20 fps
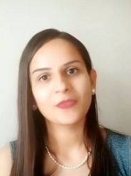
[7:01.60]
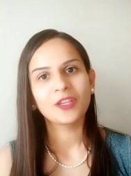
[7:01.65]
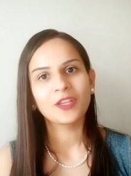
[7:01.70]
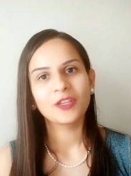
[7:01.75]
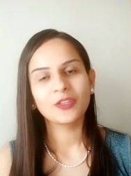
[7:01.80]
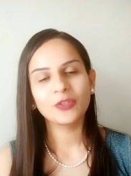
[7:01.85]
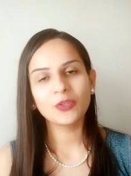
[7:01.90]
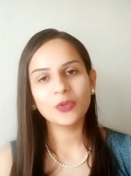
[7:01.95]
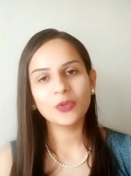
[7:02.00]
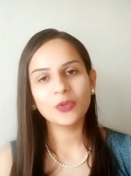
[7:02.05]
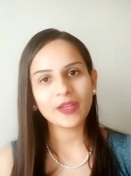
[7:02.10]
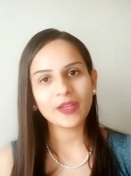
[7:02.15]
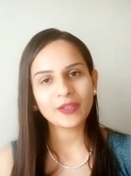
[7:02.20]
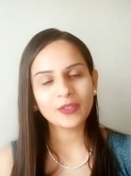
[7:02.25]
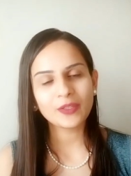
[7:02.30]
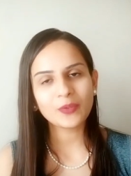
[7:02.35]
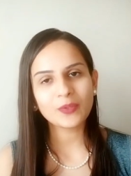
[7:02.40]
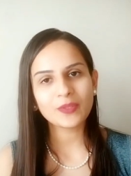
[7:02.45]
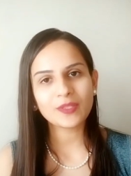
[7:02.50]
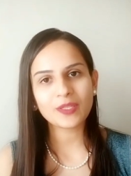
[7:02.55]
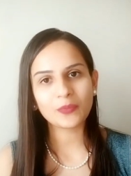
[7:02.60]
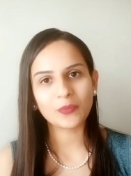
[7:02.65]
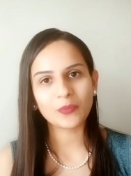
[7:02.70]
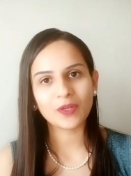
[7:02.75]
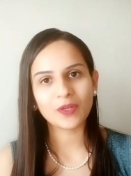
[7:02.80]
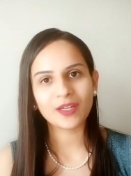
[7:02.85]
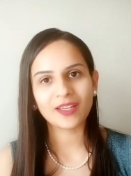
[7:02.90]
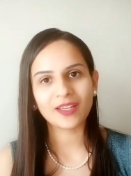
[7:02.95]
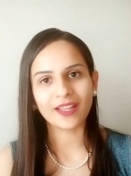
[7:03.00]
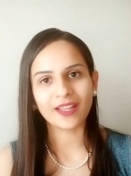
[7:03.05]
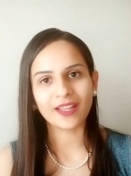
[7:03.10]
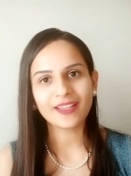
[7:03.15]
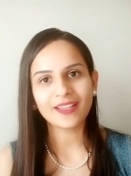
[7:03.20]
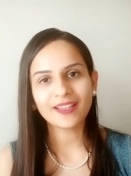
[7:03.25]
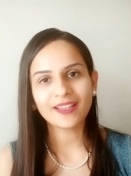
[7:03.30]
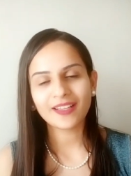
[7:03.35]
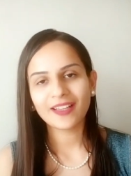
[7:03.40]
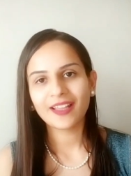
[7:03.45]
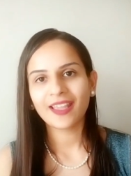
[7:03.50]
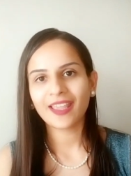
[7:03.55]
You can use a word like
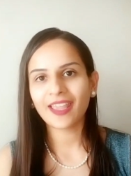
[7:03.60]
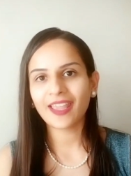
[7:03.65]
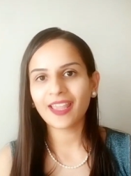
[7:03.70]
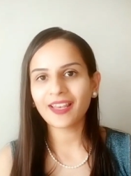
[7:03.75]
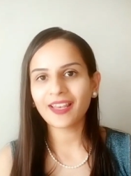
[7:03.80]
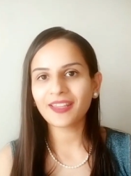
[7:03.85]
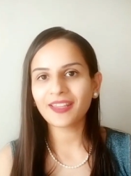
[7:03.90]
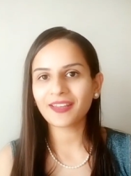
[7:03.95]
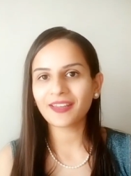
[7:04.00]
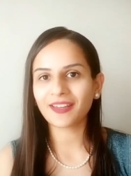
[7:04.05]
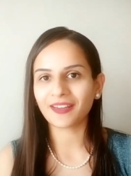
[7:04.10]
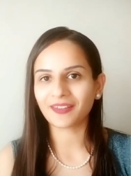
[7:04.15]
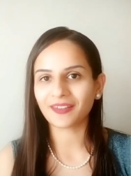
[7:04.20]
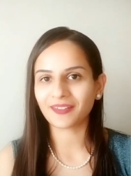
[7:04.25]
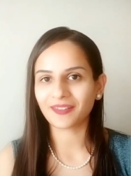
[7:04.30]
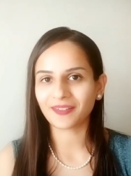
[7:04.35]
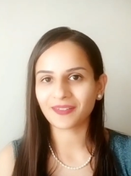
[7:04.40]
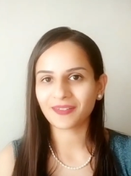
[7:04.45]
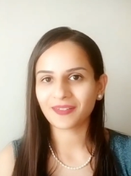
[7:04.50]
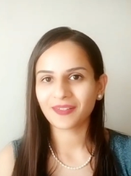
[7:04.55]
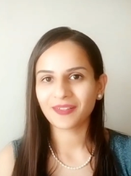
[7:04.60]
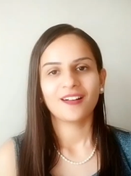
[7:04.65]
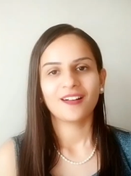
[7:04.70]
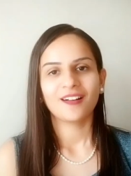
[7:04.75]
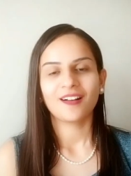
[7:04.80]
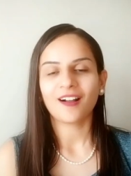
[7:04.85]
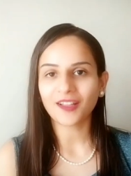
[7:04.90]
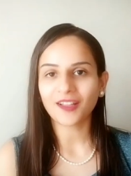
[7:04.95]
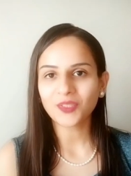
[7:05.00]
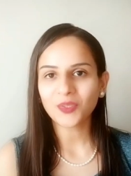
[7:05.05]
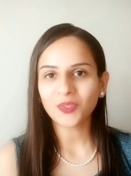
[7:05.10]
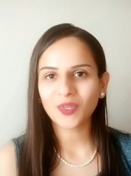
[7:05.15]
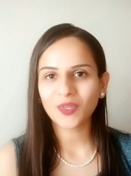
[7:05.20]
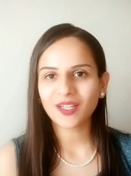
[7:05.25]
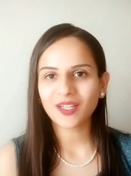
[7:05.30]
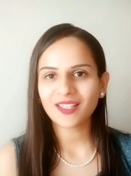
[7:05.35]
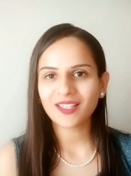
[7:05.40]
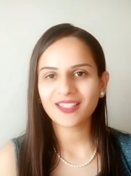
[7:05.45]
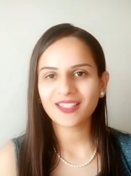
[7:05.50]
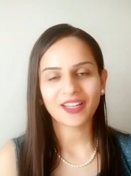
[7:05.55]
alienated. Other
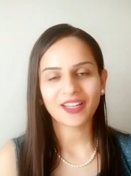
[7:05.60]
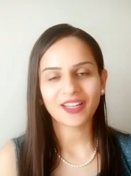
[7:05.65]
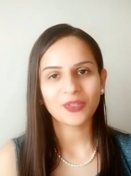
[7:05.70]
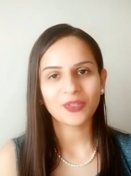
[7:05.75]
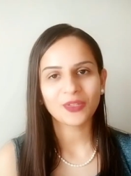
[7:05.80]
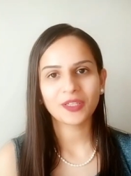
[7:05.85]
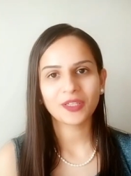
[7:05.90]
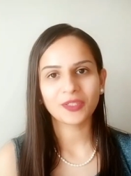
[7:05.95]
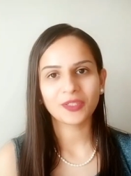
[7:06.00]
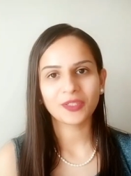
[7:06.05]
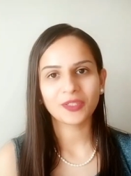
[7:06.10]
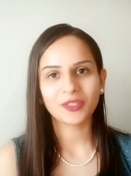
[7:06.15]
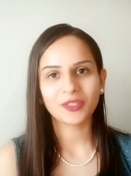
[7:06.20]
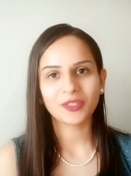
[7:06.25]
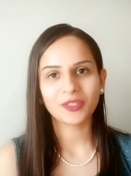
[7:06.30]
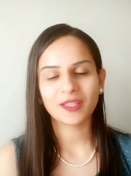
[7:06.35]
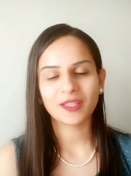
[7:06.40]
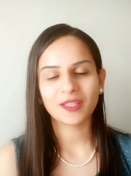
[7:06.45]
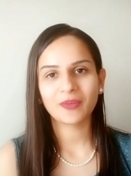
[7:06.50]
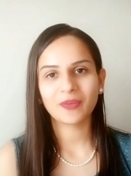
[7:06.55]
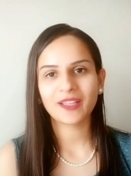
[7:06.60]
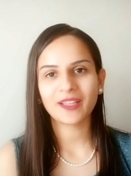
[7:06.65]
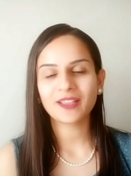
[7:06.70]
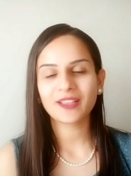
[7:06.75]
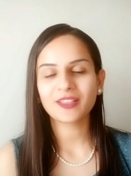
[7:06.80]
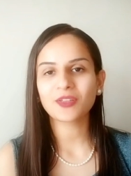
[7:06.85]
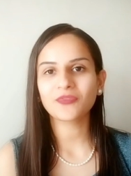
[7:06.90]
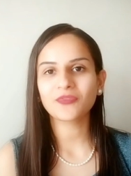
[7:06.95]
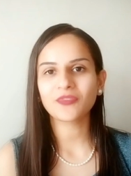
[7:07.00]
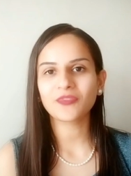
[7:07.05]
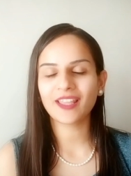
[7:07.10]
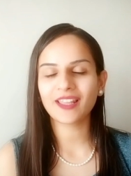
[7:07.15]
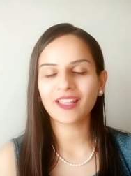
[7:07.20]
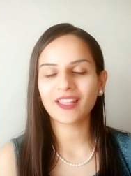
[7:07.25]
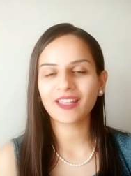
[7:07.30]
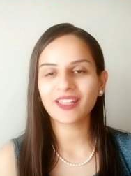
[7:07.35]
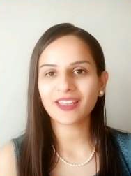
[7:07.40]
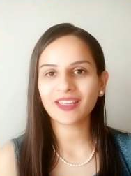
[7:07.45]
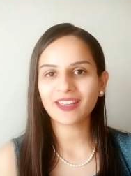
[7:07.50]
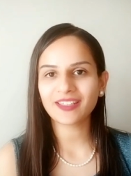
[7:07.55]
words that you can use in place of
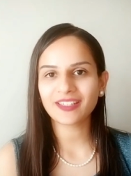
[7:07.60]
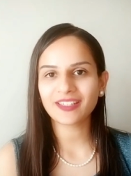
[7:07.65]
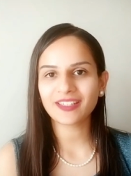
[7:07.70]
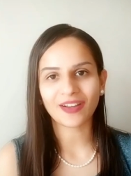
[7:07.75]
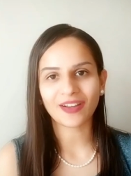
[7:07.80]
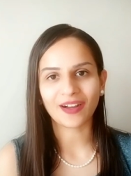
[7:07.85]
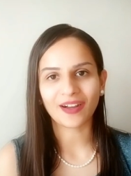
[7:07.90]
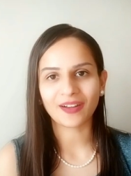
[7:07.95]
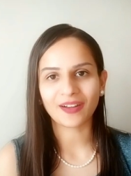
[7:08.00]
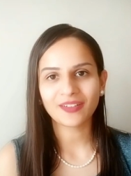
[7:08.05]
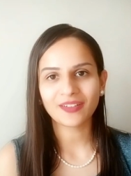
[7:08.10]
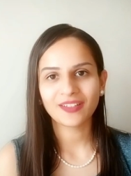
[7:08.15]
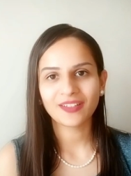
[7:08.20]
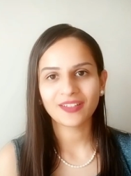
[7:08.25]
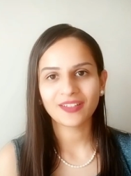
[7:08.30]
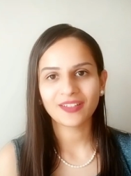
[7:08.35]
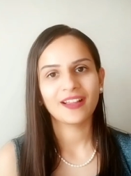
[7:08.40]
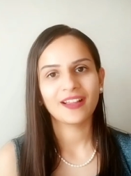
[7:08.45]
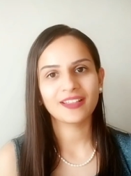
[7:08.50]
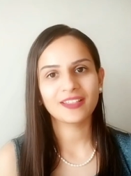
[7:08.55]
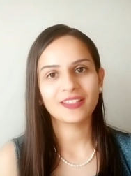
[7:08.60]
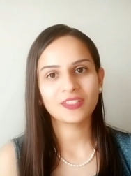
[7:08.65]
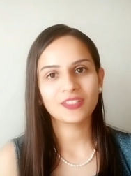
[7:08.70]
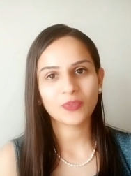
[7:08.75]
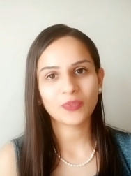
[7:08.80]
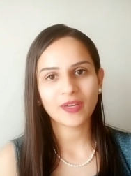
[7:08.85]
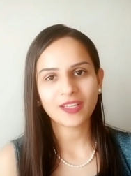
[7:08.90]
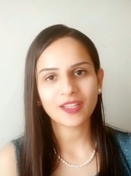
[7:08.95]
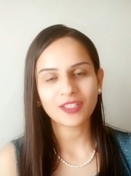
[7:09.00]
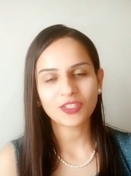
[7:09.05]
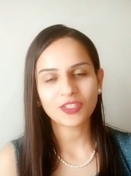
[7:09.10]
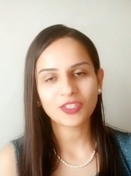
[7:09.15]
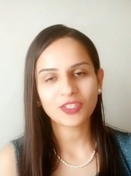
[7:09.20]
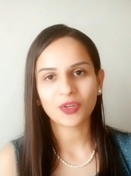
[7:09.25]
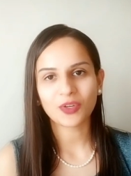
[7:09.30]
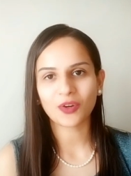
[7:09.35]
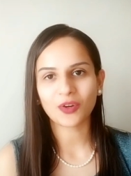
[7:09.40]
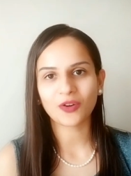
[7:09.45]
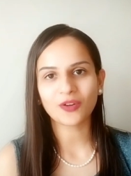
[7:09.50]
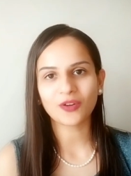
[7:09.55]
alienated are estrange
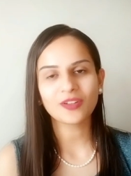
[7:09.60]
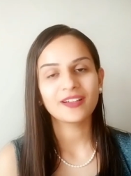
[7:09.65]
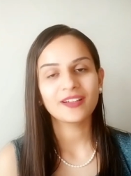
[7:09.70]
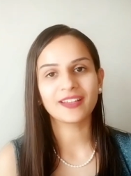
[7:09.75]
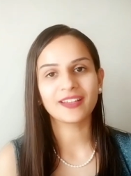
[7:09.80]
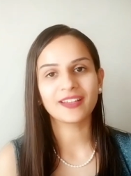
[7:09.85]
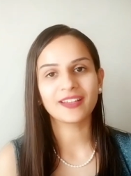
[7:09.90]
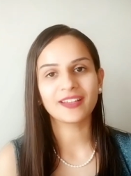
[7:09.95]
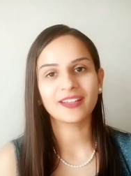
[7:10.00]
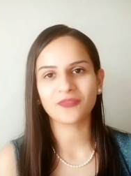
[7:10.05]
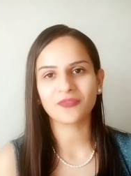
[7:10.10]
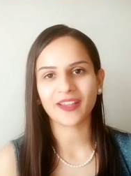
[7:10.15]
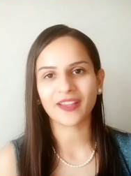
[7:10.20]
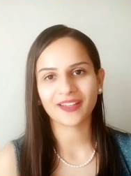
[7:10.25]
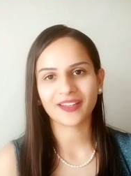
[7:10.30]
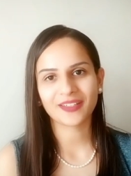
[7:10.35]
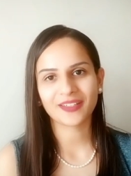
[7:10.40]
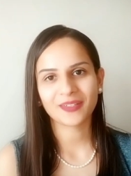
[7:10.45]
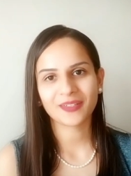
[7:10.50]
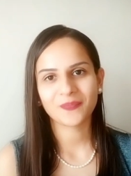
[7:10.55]
or disaffect.